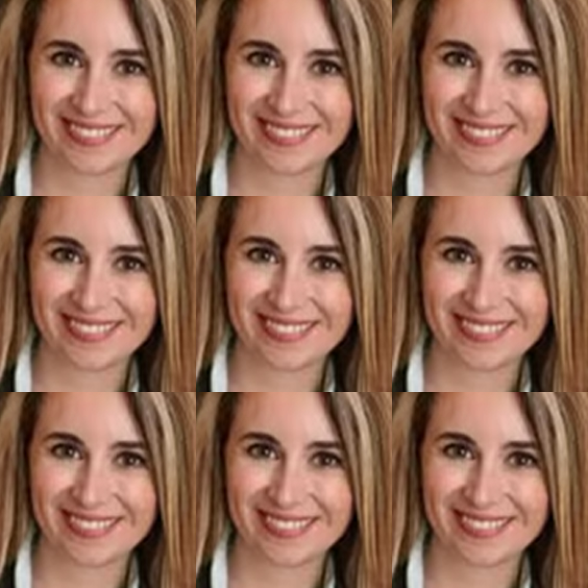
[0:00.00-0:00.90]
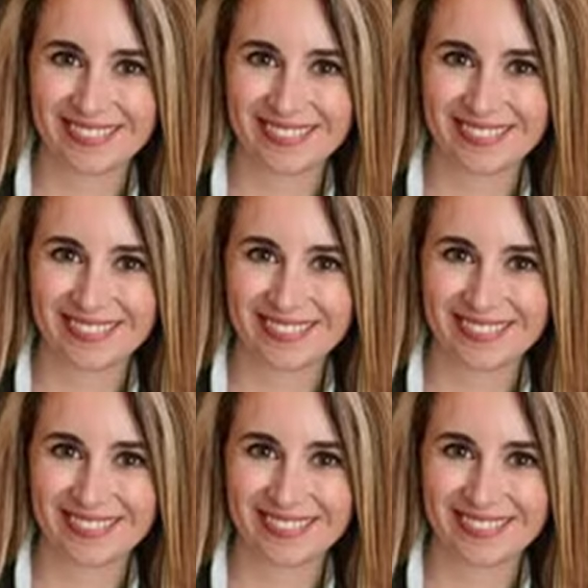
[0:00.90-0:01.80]

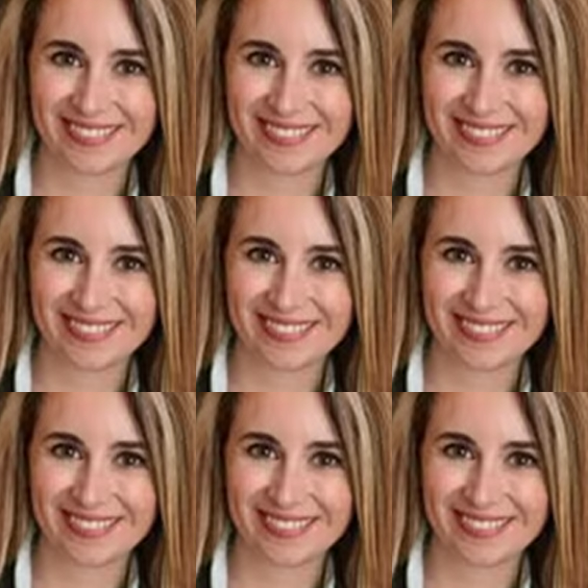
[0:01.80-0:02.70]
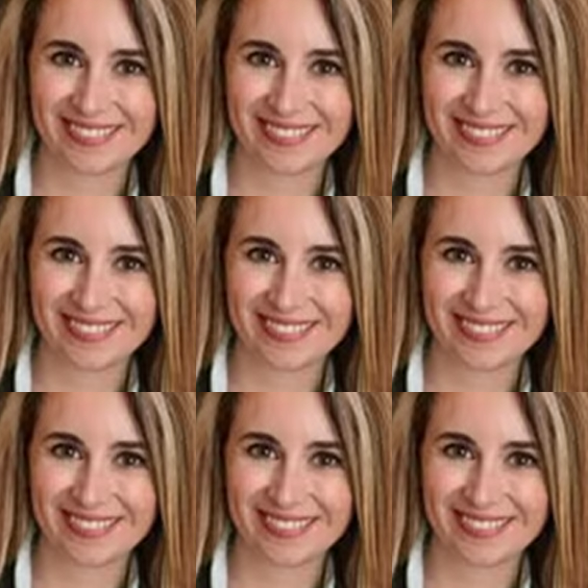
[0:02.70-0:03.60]

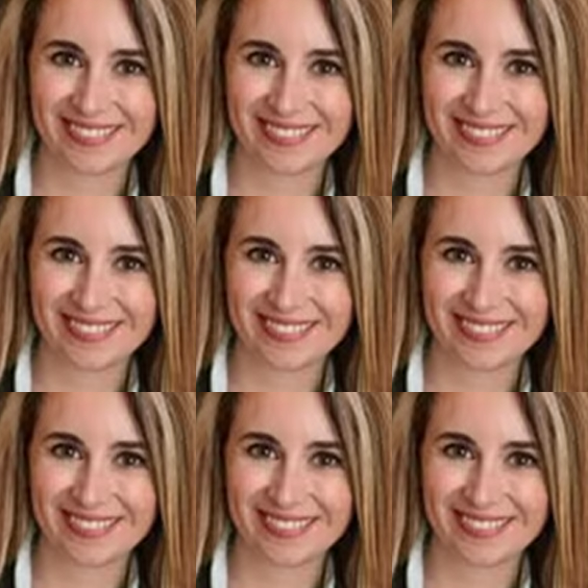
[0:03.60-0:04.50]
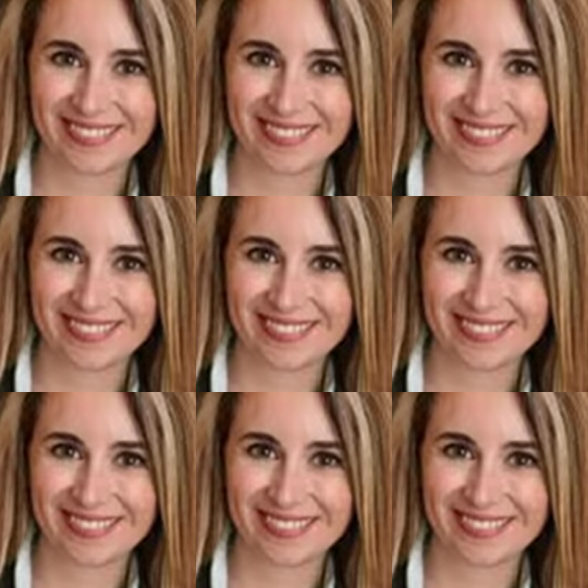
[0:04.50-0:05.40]
(no lip movement)